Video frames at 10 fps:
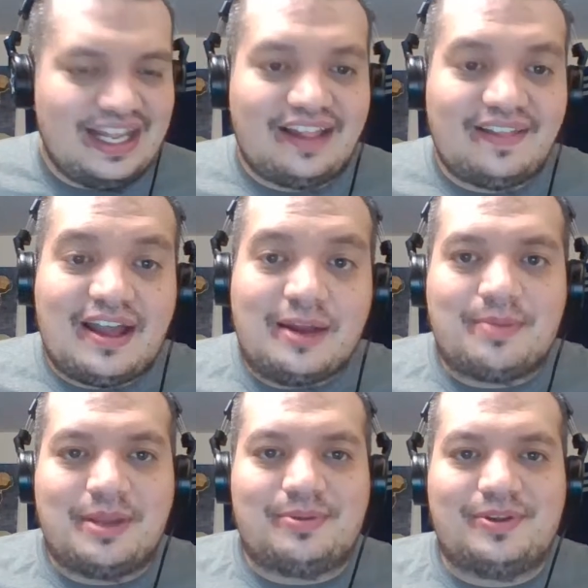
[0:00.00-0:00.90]
lot of
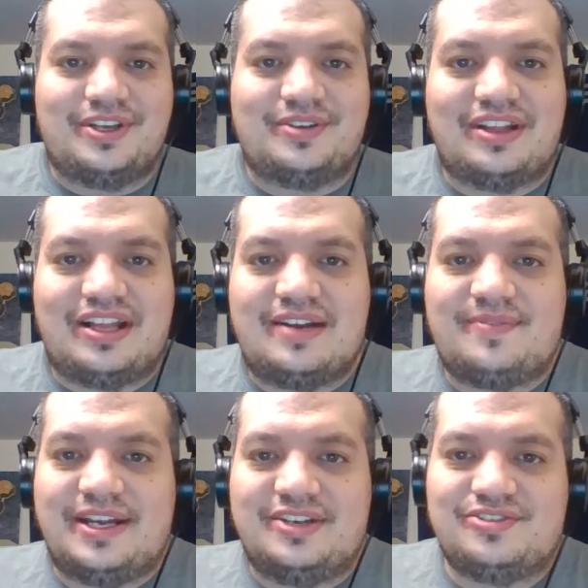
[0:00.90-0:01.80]
people and a lot of
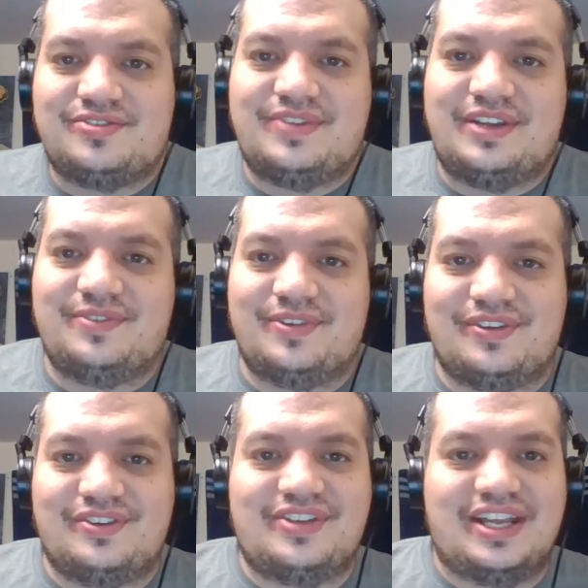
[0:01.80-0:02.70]
Rangers faithful
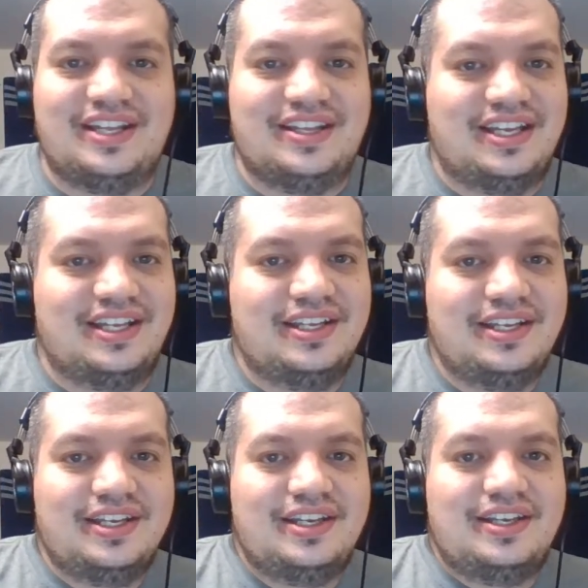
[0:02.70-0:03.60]
are saying that,
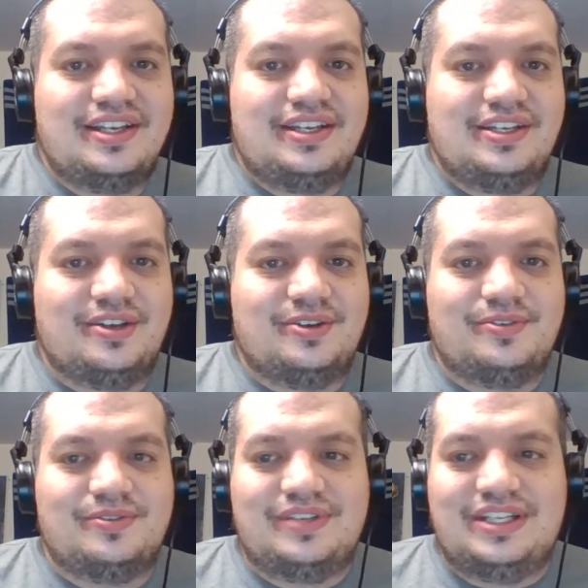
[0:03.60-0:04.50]
you
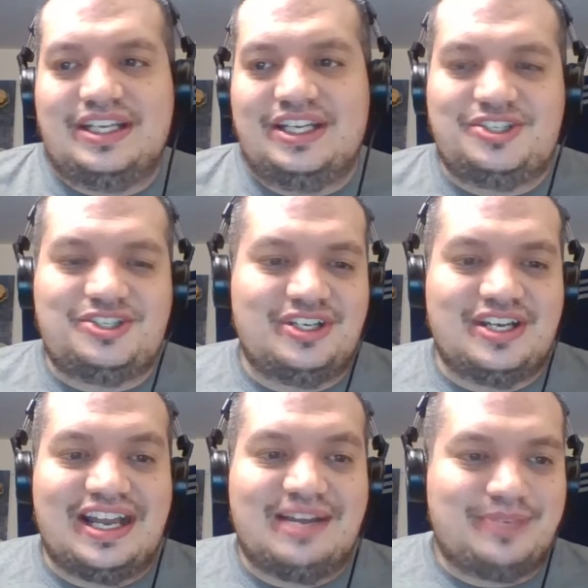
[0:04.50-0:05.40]
know, he should
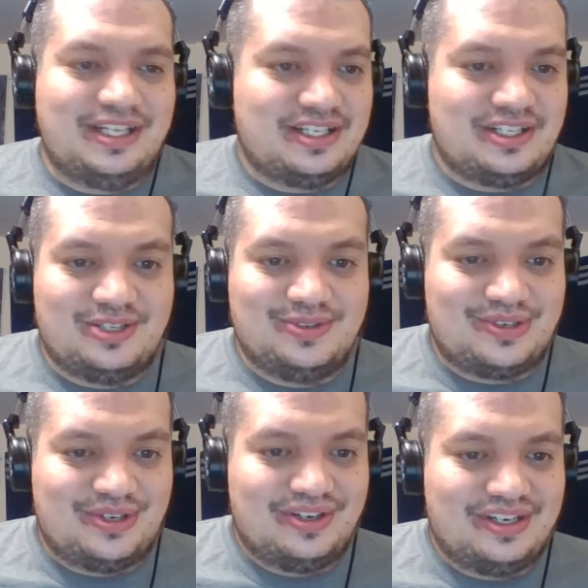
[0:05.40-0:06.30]
not be the
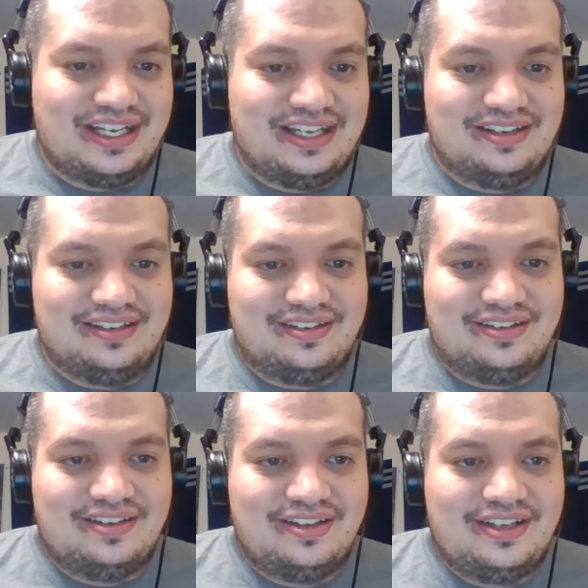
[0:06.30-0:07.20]
closer. And,
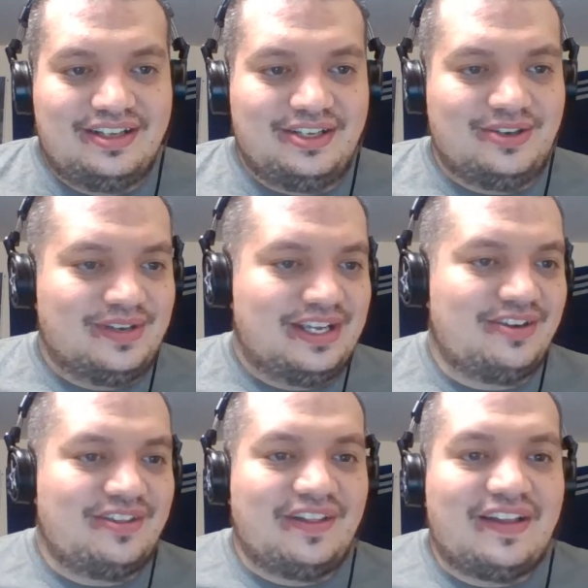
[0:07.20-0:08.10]
you know, here
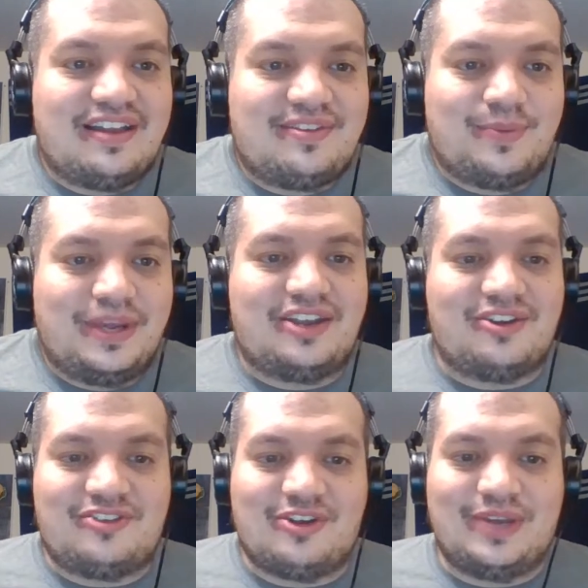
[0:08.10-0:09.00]
in the last week
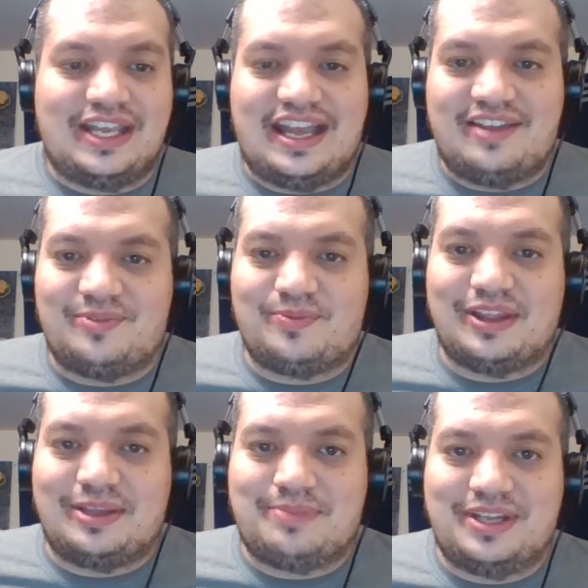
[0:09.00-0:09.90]
or so, he hasn't
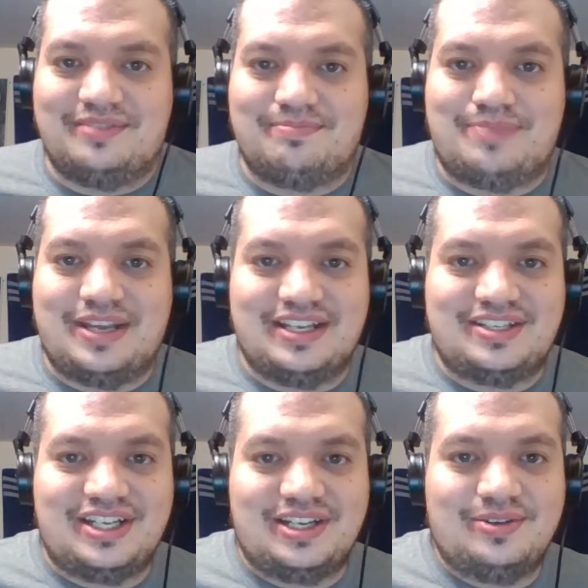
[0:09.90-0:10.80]
really been
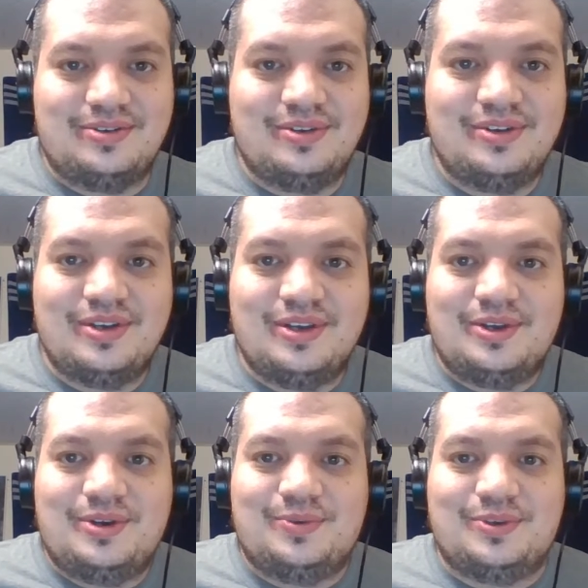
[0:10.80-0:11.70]
pitching,
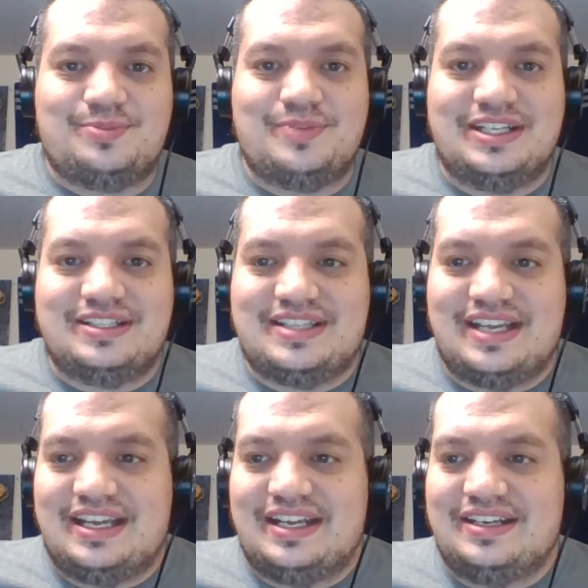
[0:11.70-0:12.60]
which means
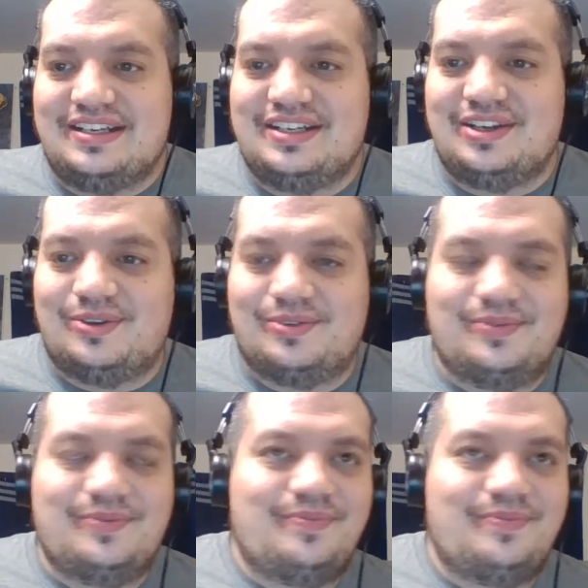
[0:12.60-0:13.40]
that, you know,